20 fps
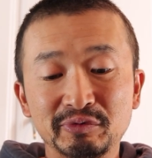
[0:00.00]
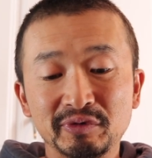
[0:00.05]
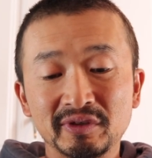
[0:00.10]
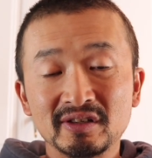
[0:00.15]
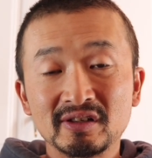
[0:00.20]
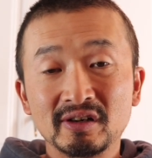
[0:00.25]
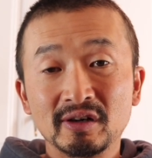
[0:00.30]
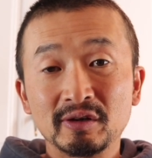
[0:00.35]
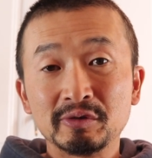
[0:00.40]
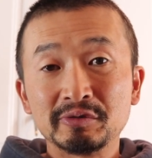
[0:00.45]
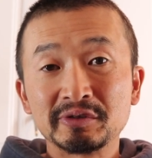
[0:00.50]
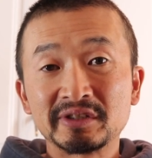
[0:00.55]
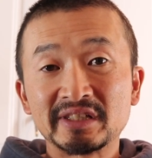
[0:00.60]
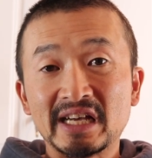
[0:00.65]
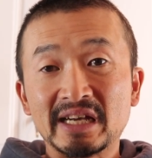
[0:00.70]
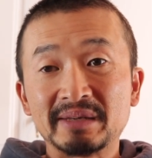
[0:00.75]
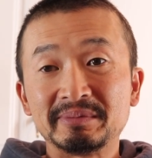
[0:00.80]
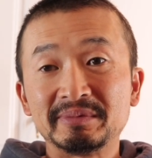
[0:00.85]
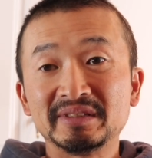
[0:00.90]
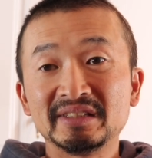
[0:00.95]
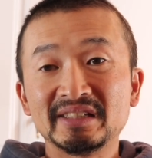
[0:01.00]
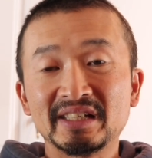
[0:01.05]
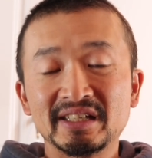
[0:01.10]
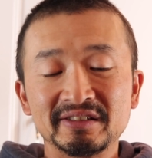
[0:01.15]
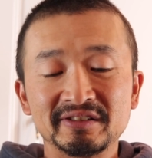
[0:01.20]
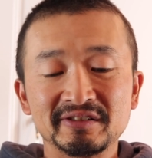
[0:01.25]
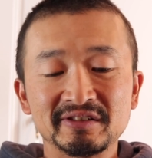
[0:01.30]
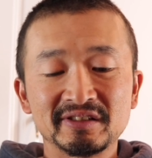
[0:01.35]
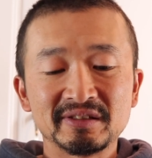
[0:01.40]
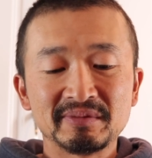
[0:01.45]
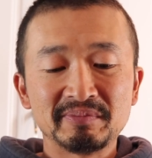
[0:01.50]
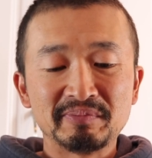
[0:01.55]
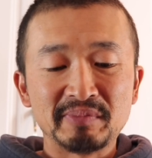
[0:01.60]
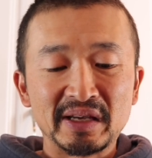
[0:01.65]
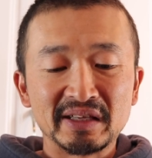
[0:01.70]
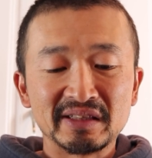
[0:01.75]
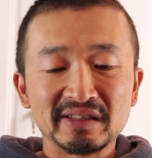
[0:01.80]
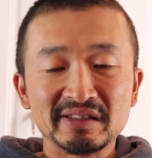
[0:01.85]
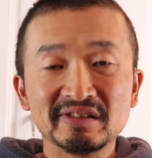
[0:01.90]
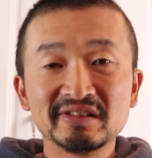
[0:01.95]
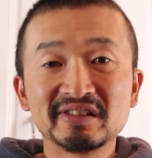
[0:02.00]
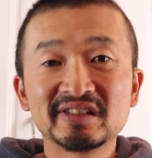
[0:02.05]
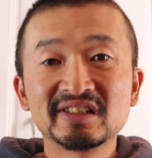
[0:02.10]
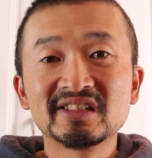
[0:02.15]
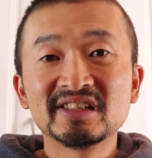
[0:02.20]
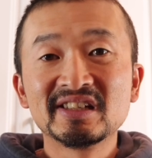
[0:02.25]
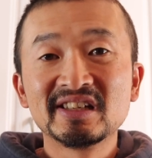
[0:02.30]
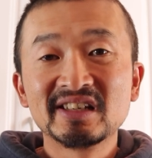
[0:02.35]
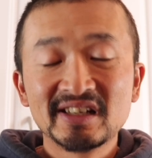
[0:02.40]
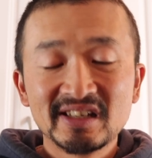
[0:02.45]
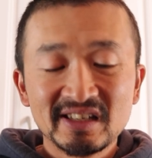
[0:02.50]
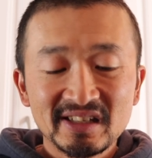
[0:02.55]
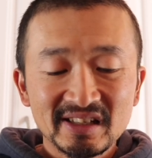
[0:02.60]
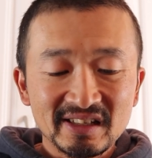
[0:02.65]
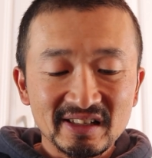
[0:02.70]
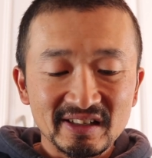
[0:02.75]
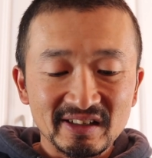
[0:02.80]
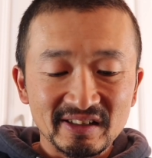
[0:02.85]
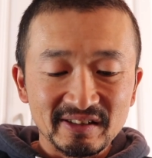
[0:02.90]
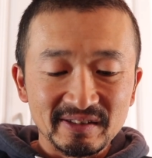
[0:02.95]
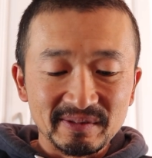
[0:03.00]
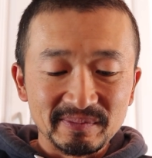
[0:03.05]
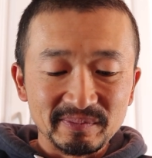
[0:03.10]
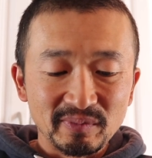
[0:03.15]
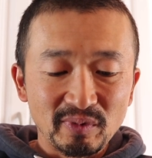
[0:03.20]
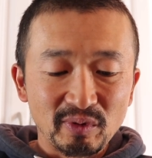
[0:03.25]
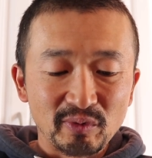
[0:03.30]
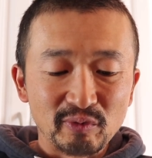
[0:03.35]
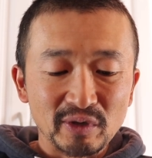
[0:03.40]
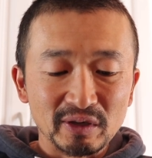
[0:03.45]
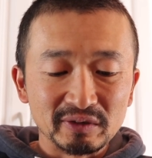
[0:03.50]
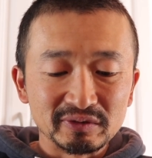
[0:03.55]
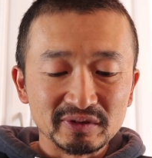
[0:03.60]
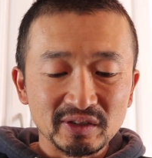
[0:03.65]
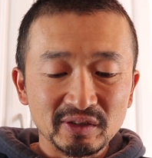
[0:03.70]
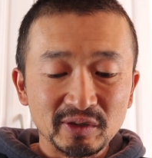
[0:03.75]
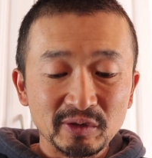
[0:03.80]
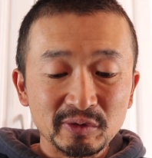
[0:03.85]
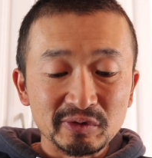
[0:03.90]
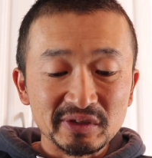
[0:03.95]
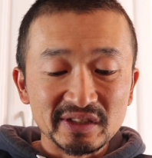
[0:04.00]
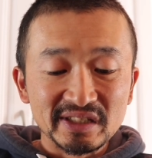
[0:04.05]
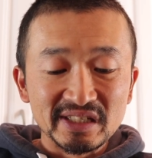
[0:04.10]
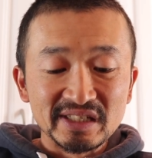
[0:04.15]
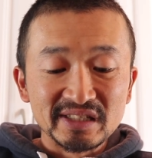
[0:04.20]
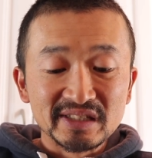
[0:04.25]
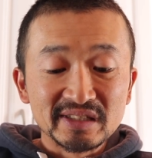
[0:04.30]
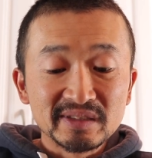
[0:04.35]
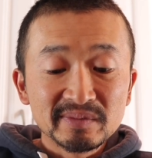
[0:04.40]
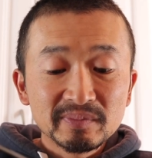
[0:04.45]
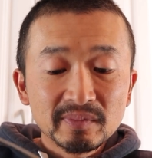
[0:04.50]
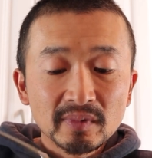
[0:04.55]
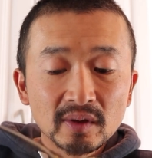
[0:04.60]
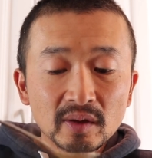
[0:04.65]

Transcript: with cold salmon and just make this throughout the whole season.